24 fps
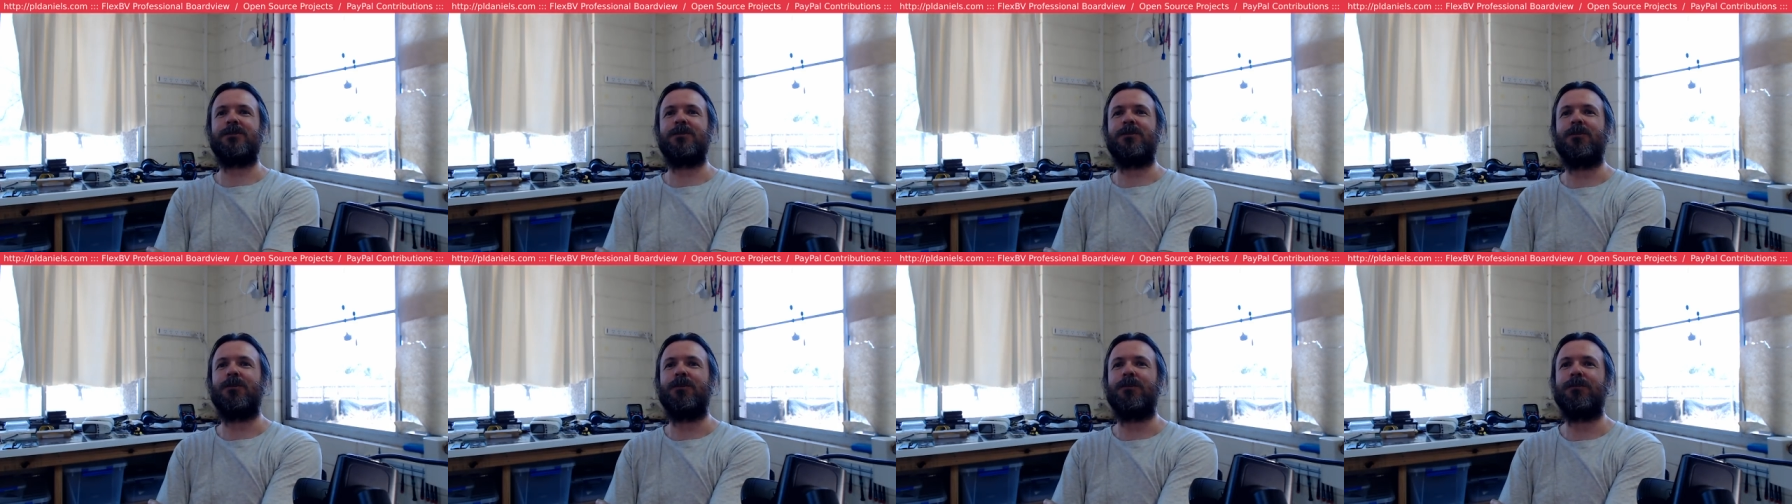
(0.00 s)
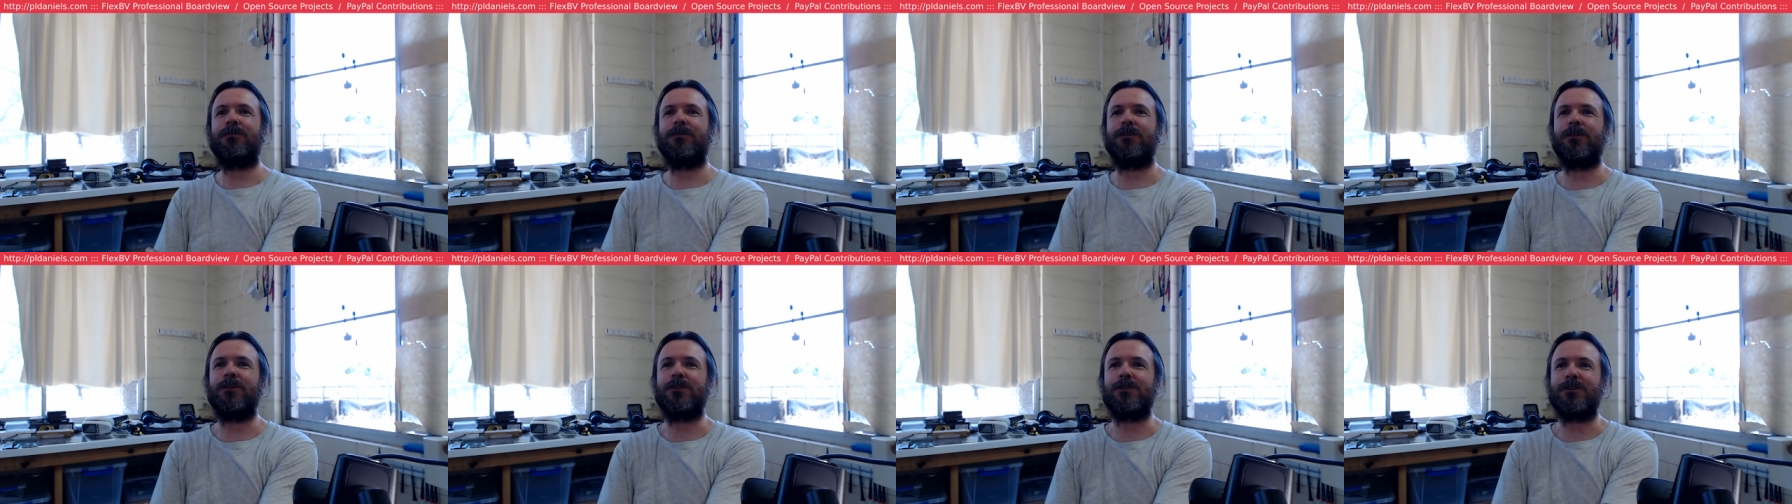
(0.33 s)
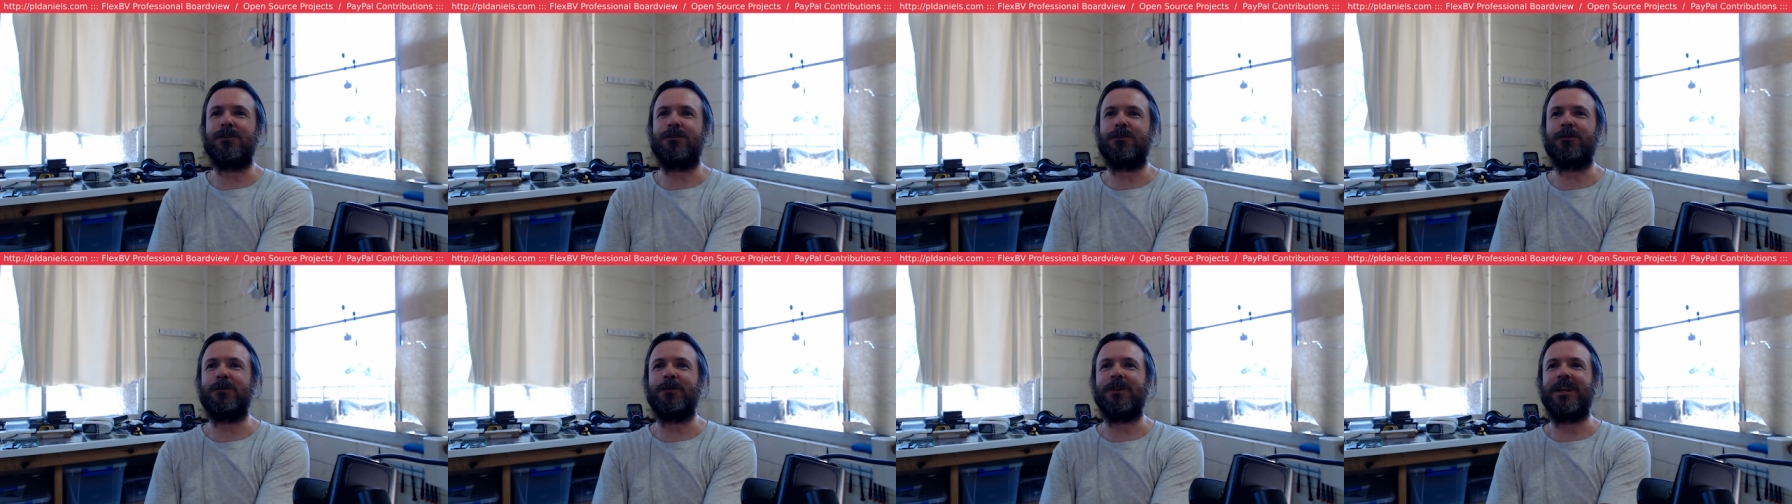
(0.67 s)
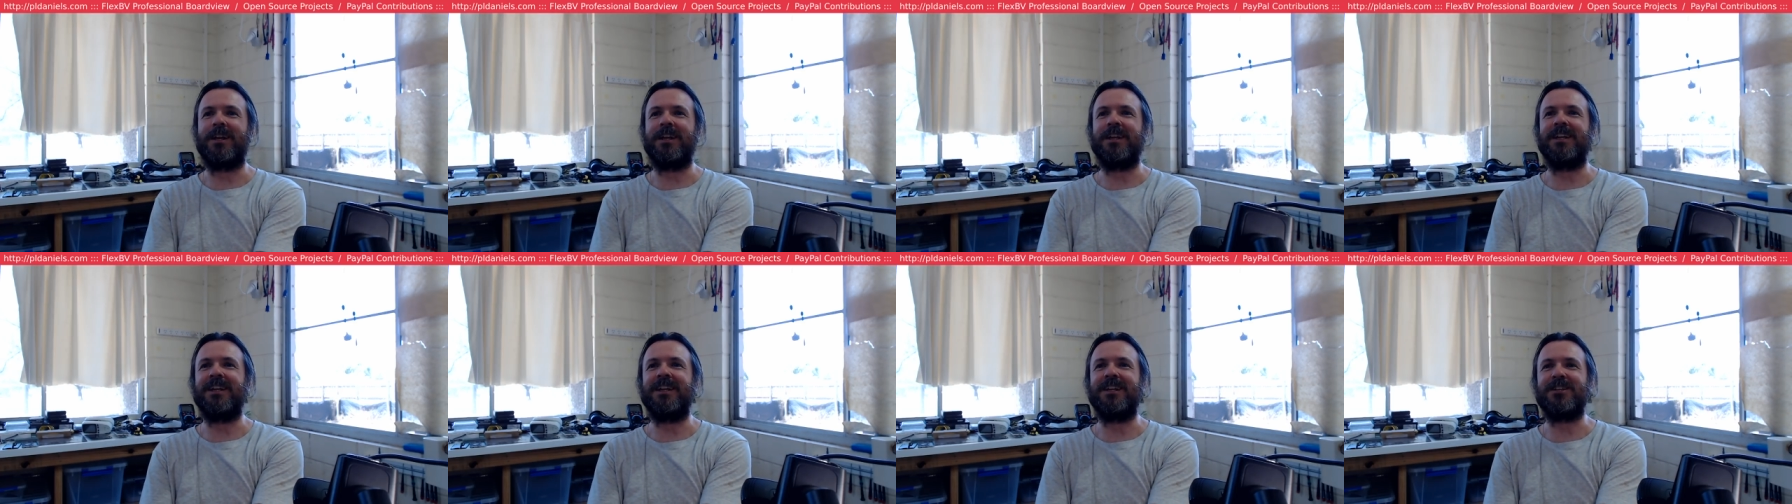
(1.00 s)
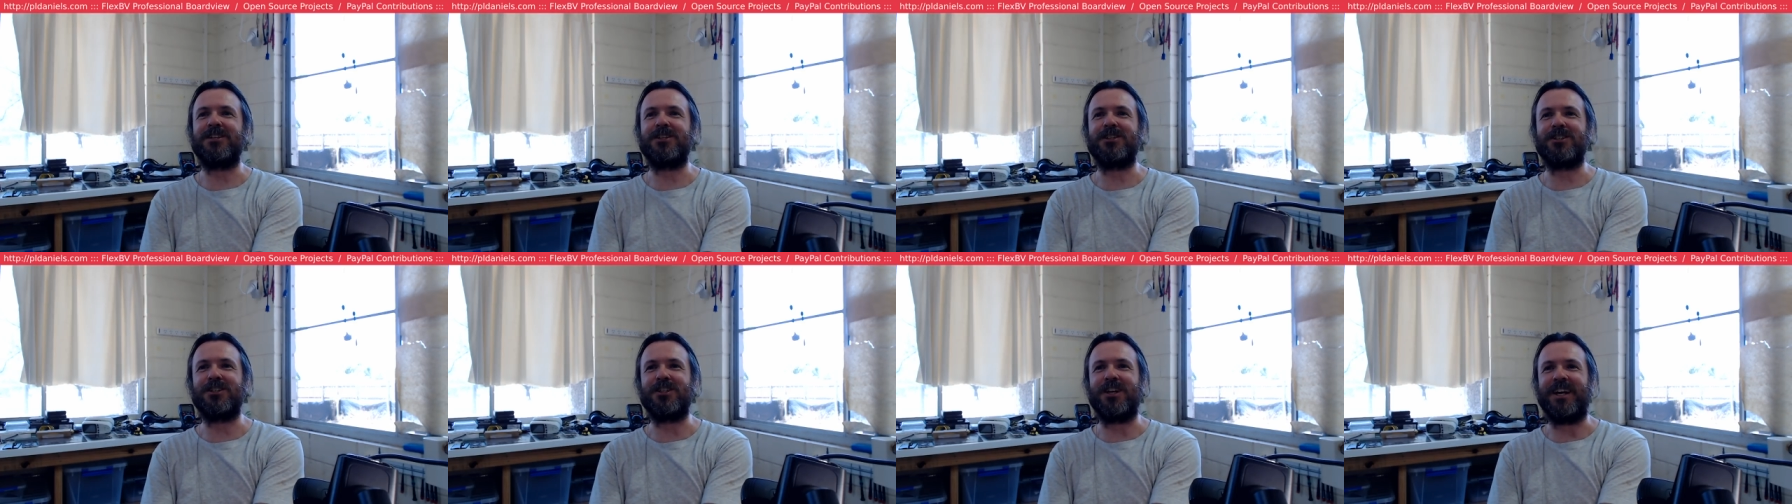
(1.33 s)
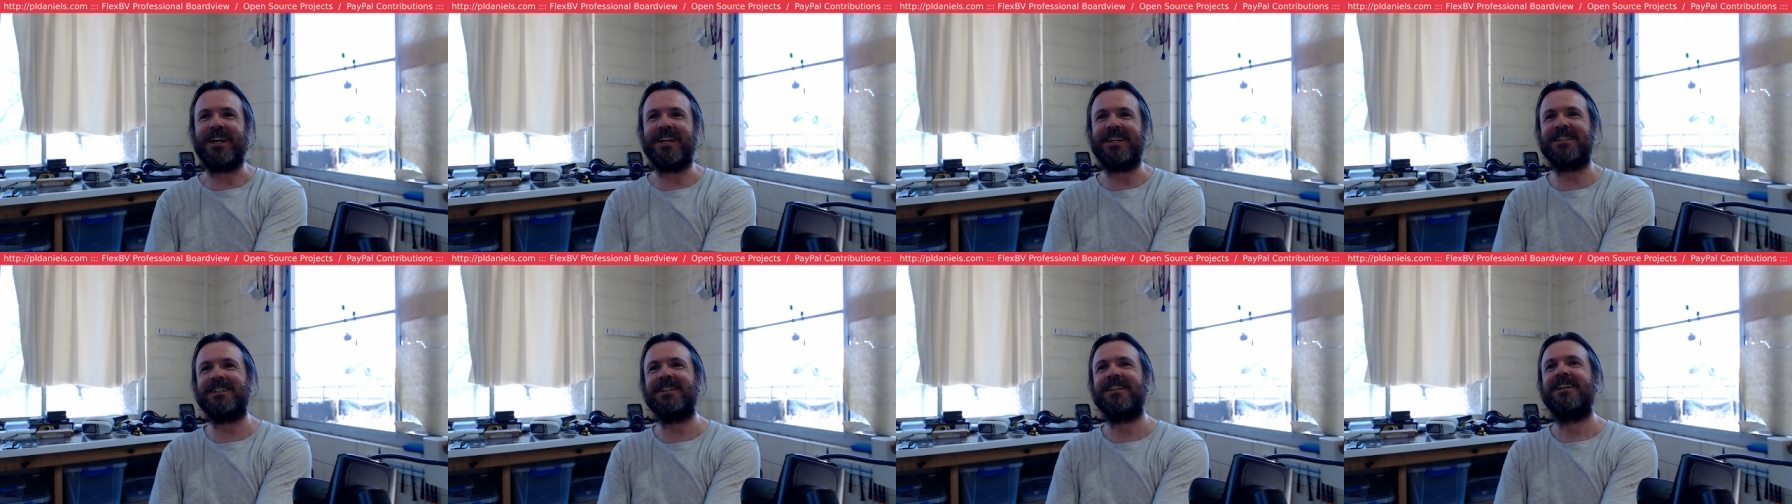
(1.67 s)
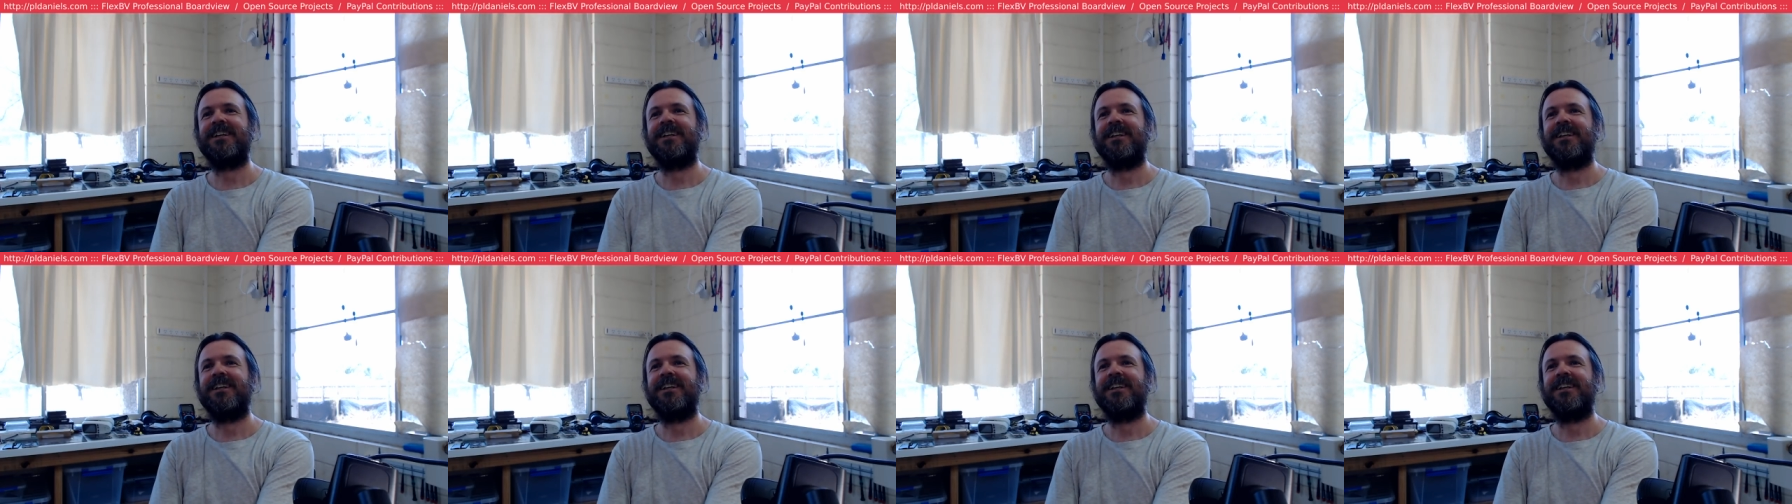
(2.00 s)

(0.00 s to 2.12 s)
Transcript: or for your software to be any less shite.